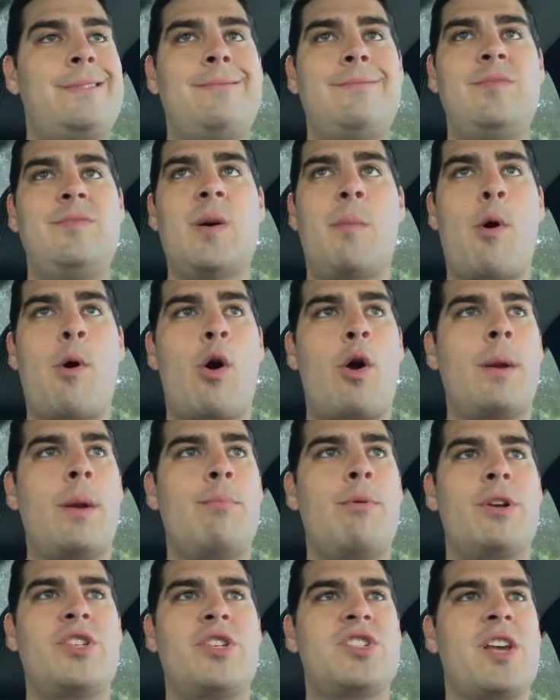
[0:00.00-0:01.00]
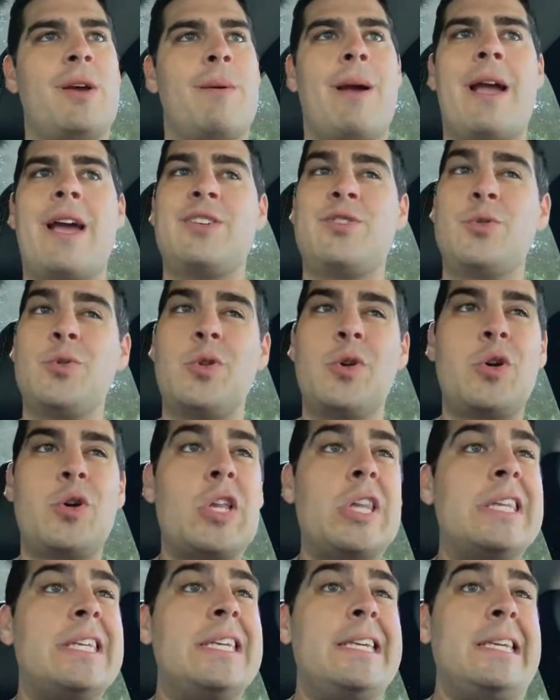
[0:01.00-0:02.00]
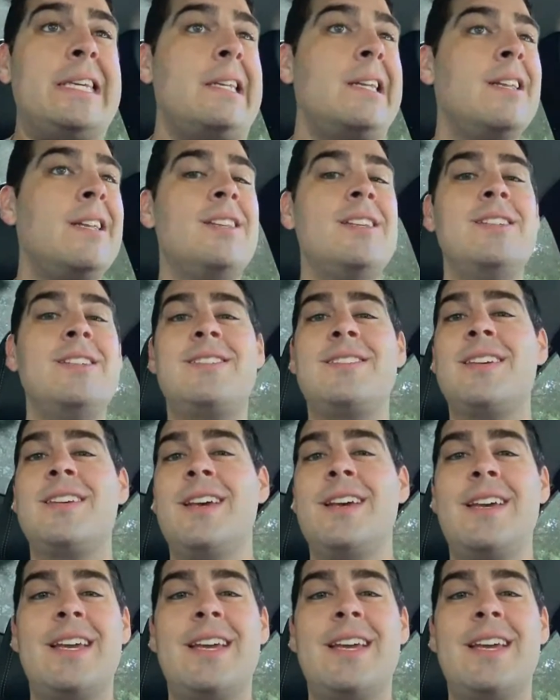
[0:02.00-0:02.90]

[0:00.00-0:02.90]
Damari, just talking about guys who look clean in these